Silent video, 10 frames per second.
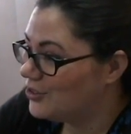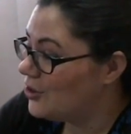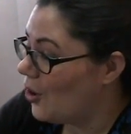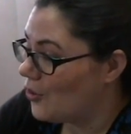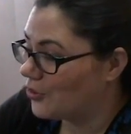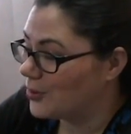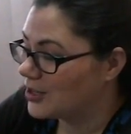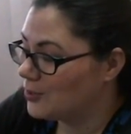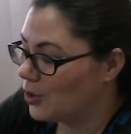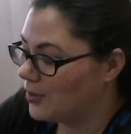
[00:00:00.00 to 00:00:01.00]
No, from
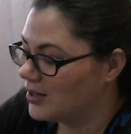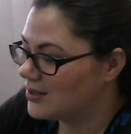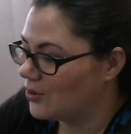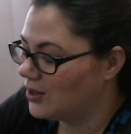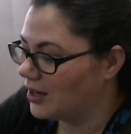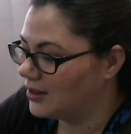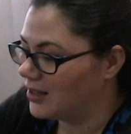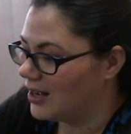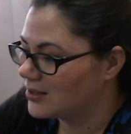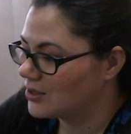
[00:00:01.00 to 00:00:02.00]
Explore Minnesota,
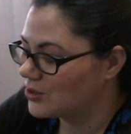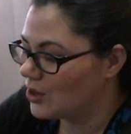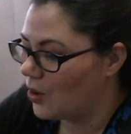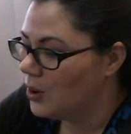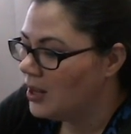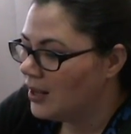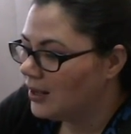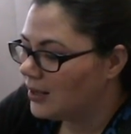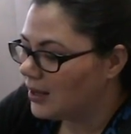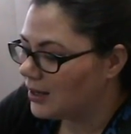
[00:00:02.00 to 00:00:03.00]
nonetheless. So
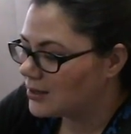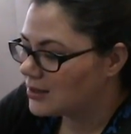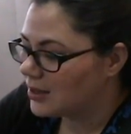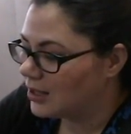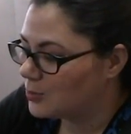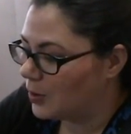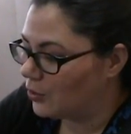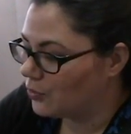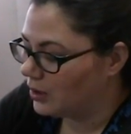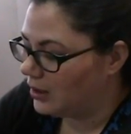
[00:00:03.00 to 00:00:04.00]
it's it's been
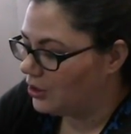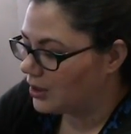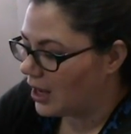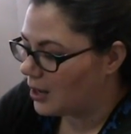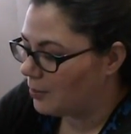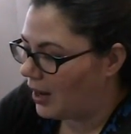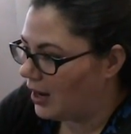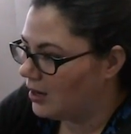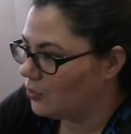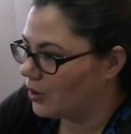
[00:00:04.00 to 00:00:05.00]
a really good
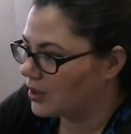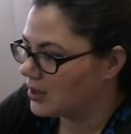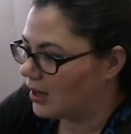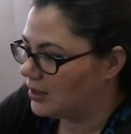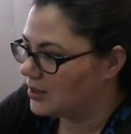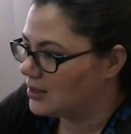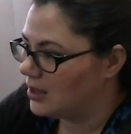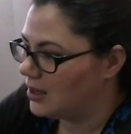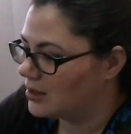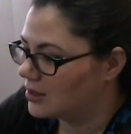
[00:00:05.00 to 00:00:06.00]
campaign, and we're excited to
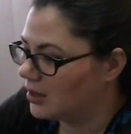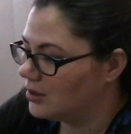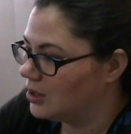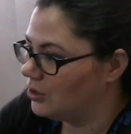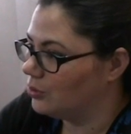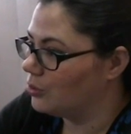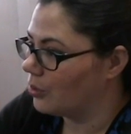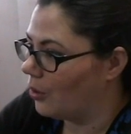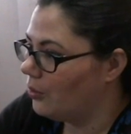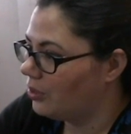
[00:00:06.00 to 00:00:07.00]
see its continued
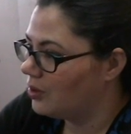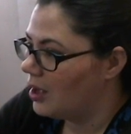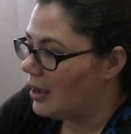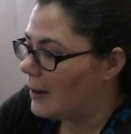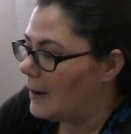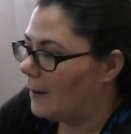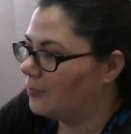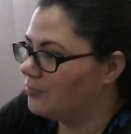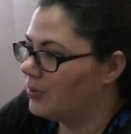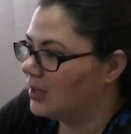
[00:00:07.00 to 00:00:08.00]
growth
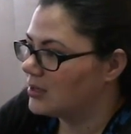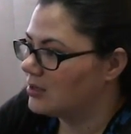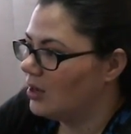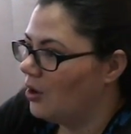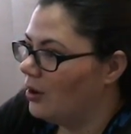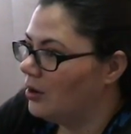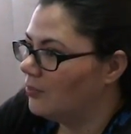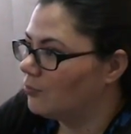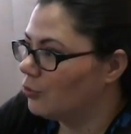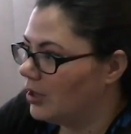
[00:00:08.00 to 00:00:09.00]
um, because
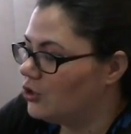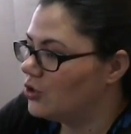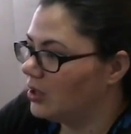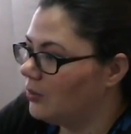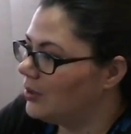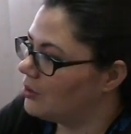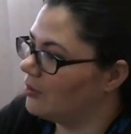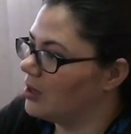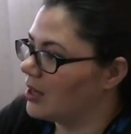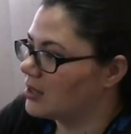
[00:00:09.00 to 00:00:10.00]
regionally we do
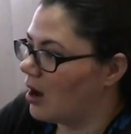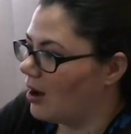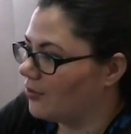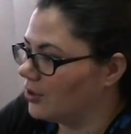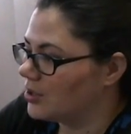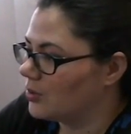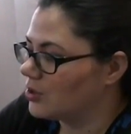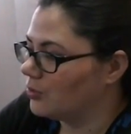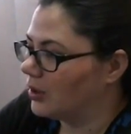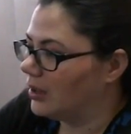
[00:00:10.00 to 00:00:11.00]
have a lot to offer, and so
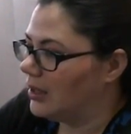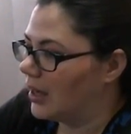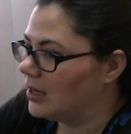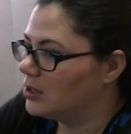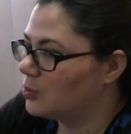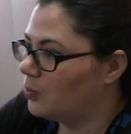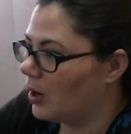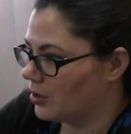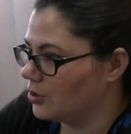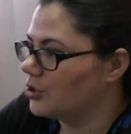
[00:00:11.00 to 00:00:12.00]
it's a really nice
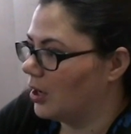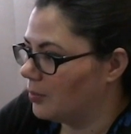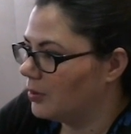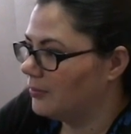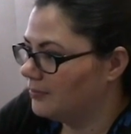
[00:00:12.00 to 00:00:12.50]
partnership.